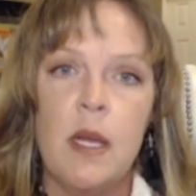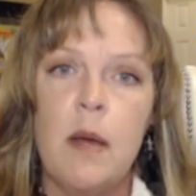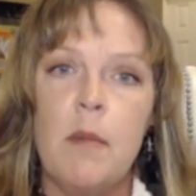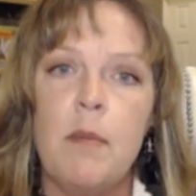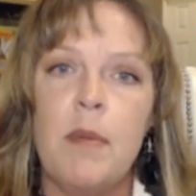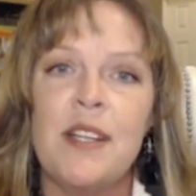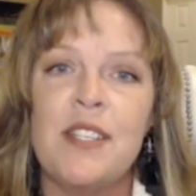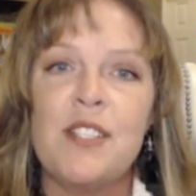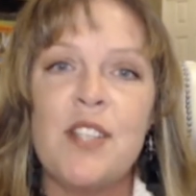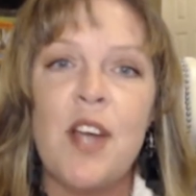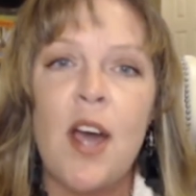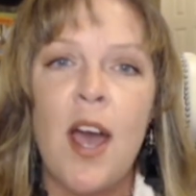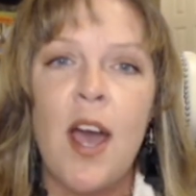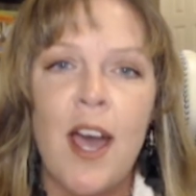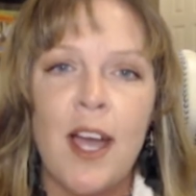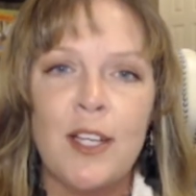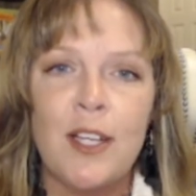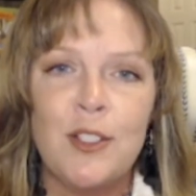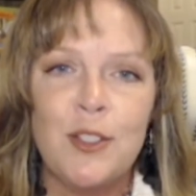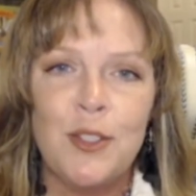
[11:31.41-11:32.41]
But
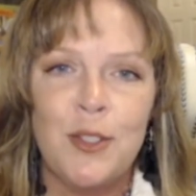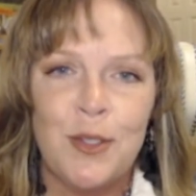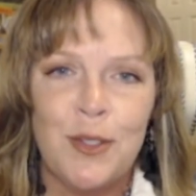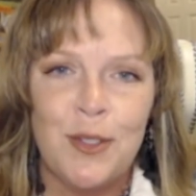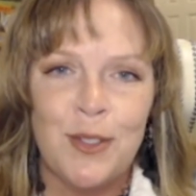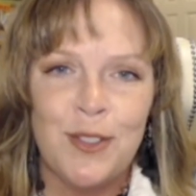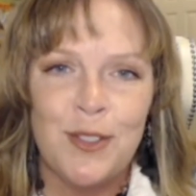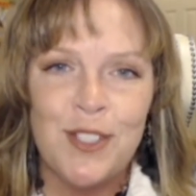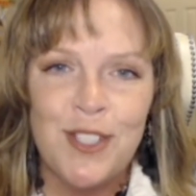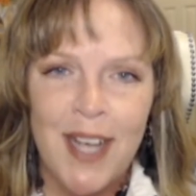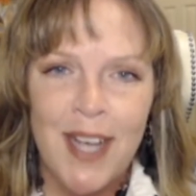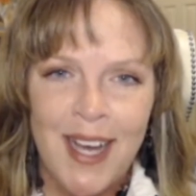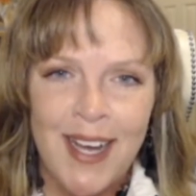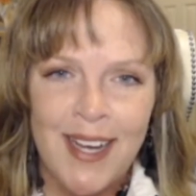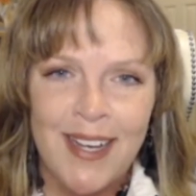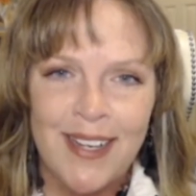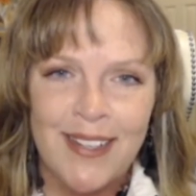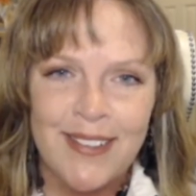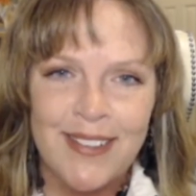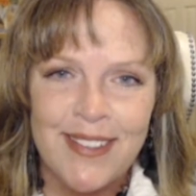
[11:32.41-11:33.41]
talk to your
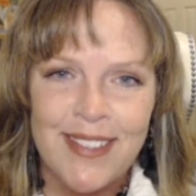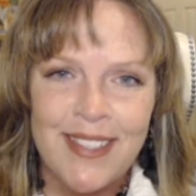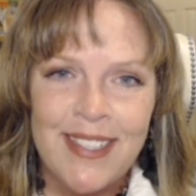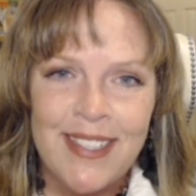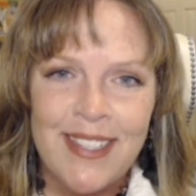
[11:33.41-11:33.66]
child.